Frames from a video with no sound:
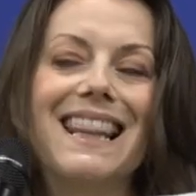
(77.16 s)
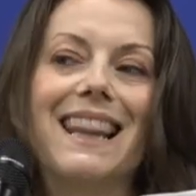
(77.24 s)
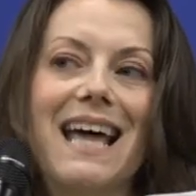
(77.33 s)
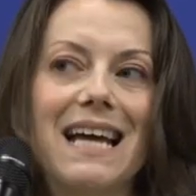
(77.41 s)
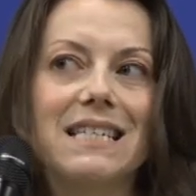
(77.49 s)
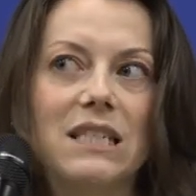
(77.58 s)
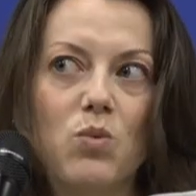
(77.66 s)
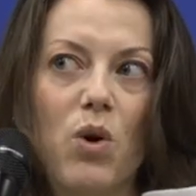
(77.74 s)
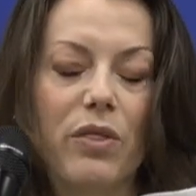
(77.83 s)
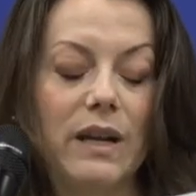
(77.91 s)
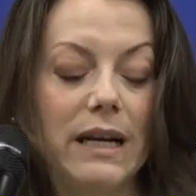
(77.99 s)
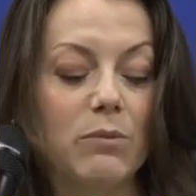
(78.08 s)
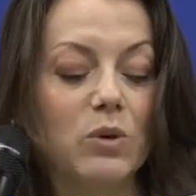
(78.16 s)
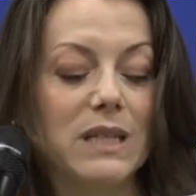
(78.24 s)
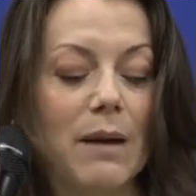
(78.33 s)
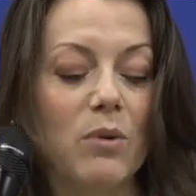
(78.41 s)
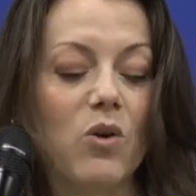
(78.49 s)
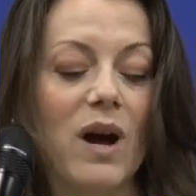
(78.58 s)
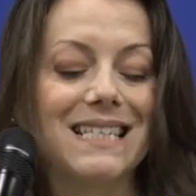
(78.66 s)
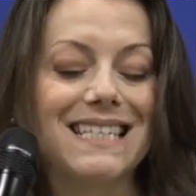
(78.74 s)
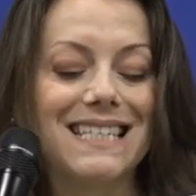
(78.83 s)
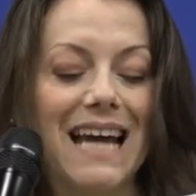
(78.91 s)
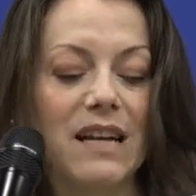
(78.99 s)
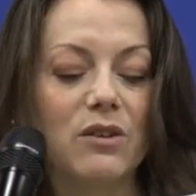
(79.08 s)
That is what the Liberal Democrats
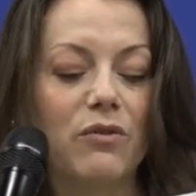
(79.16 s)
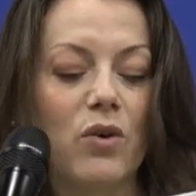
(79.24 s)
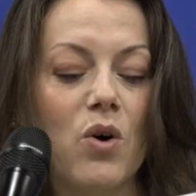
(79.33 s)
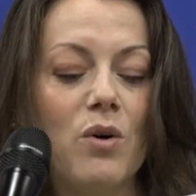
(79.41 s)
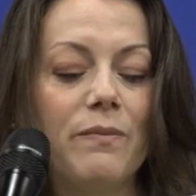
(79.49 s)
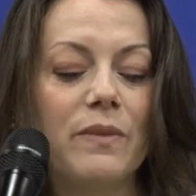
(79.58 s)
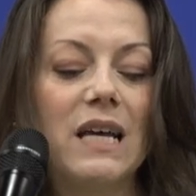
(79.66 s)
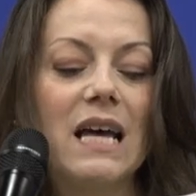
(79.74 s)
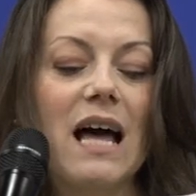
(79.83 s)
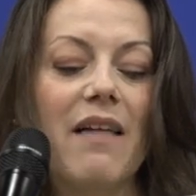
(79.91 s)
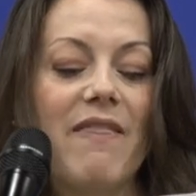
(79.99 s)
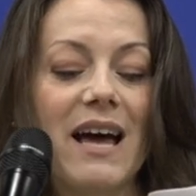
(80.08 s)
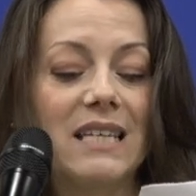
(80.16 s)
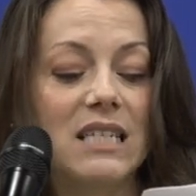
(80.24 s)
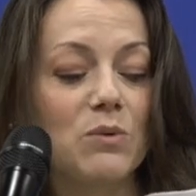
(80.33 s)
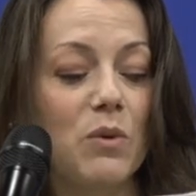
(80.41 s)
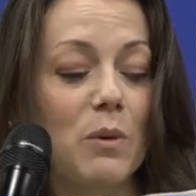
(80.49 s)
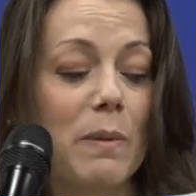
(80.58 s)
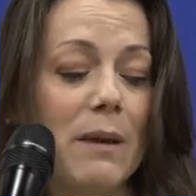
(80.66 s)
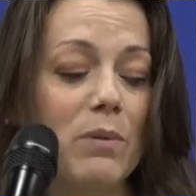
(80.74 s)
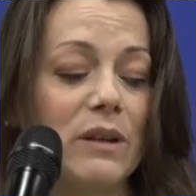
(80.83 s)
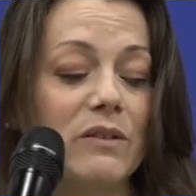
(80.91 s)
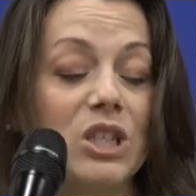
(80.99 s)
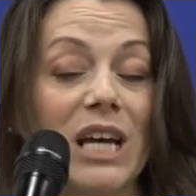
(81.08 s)
stand for, and that is what the
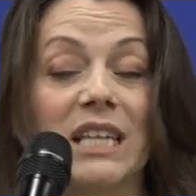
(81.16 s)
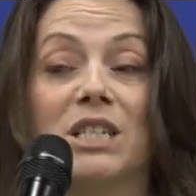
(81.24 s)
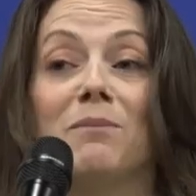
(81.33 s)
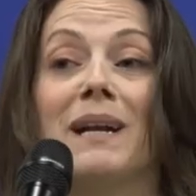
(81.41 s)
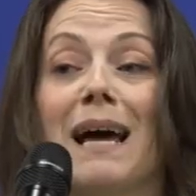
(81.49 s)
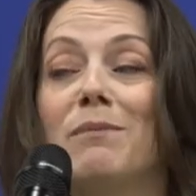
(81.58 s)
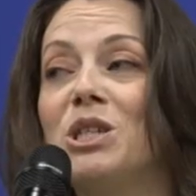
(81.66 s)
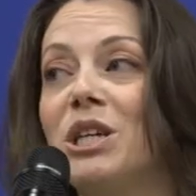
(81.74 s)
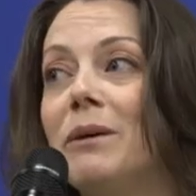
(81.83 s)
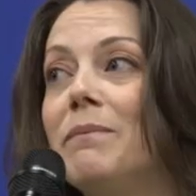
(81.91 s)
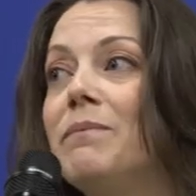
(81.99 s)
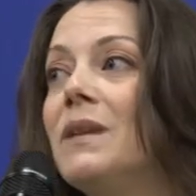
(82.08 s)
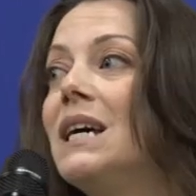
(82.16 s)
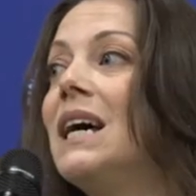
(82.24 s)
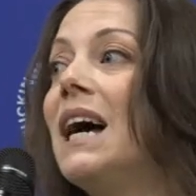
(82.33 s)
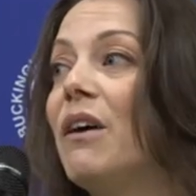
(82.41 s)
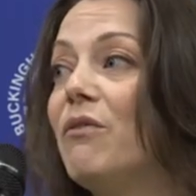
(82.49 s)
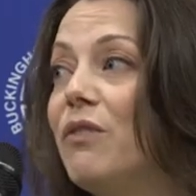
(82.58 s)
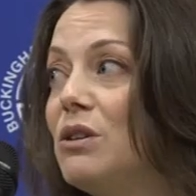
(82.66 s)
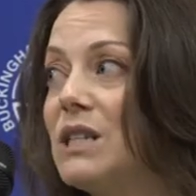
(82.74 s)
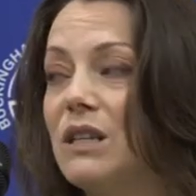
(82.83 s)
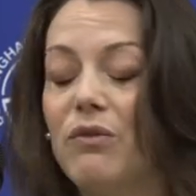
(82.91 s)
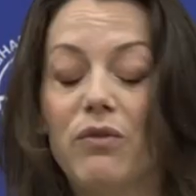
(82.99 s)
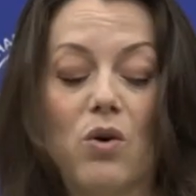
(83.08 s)
people of Chesham and Amersham have
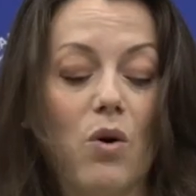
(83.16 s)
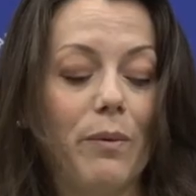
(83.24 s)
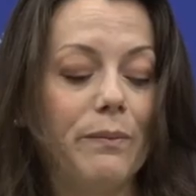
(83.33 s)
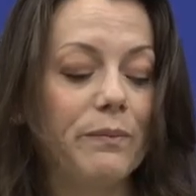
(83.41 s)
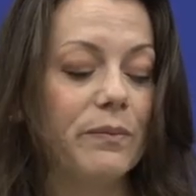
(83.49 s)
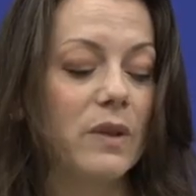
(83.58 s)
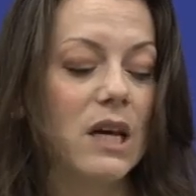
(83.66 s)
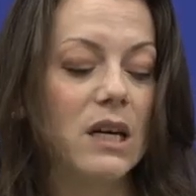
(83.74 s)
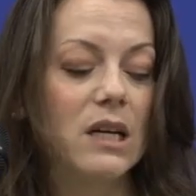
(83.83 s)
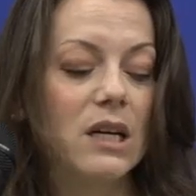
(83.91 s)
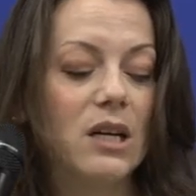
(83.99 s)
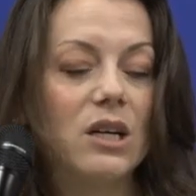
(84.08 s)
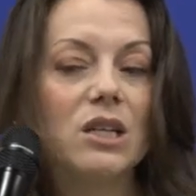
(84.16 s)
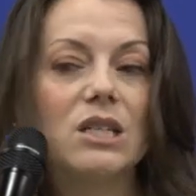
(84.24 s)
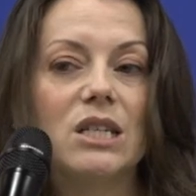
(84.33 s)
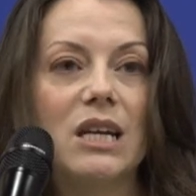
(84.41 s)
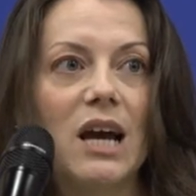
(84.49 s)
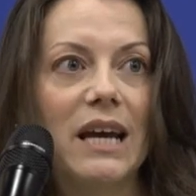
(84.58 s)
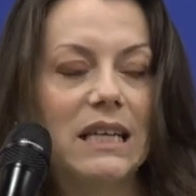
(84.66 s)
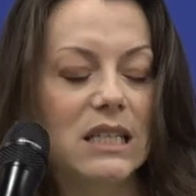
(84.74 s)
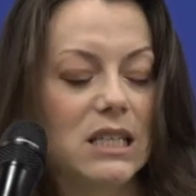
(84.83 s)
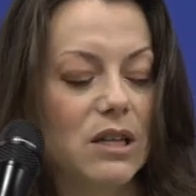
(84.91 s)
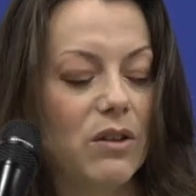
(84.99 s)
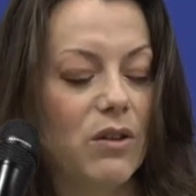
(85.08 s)
voted for. Tonight,
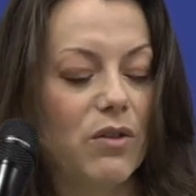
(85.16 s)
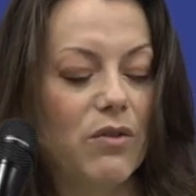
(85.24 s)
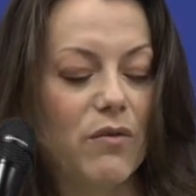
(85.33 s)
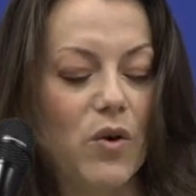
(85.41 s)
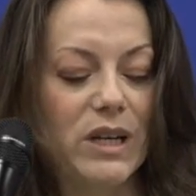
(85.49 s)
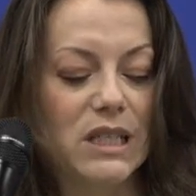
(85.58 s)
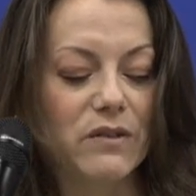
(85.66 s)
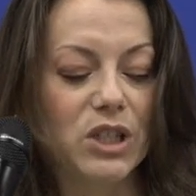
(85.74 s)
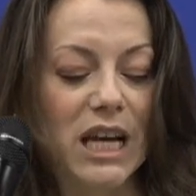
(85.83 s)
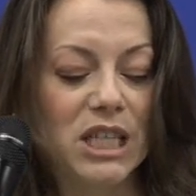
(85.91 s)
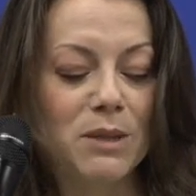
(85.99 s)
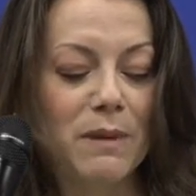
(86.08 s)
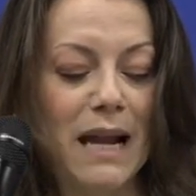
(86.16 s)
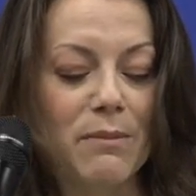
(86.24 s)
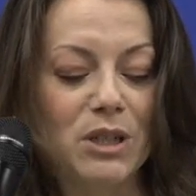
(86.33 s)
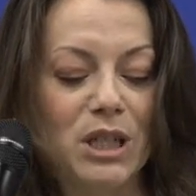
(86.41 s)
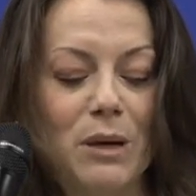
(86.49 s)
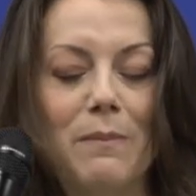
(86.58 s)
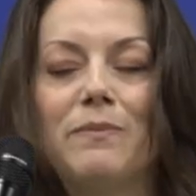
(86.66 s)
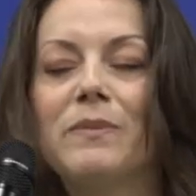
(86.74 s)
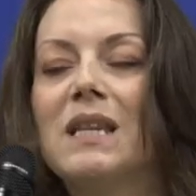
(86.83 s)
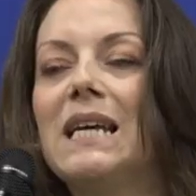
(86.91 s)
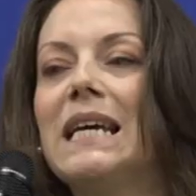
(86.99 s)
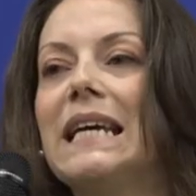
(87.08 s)
the voice of Chesham and Amersham
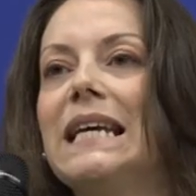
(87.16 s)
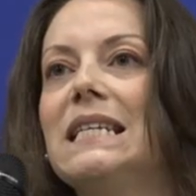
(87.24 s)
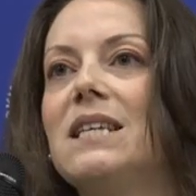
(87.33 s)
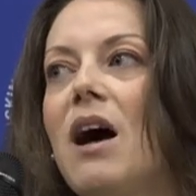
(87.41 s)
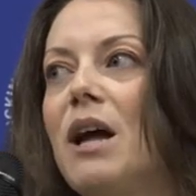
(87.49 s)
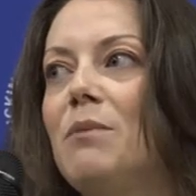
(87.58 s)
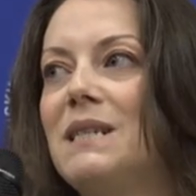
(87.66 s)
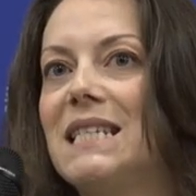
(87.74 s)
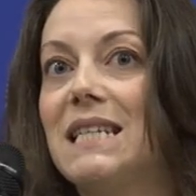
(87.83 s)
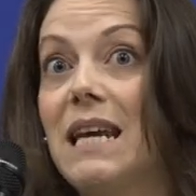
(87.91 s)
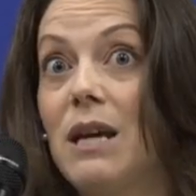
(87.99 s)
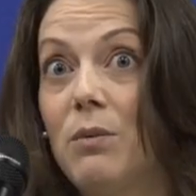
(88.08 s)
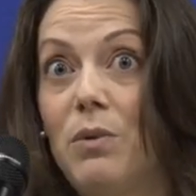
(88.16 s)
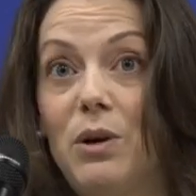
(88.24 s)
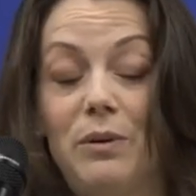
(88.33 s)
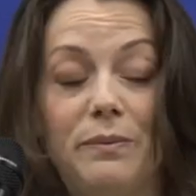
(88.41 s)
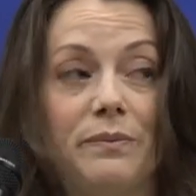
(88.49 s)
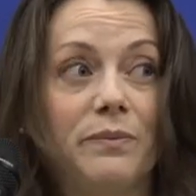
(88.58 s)
is unmistakable.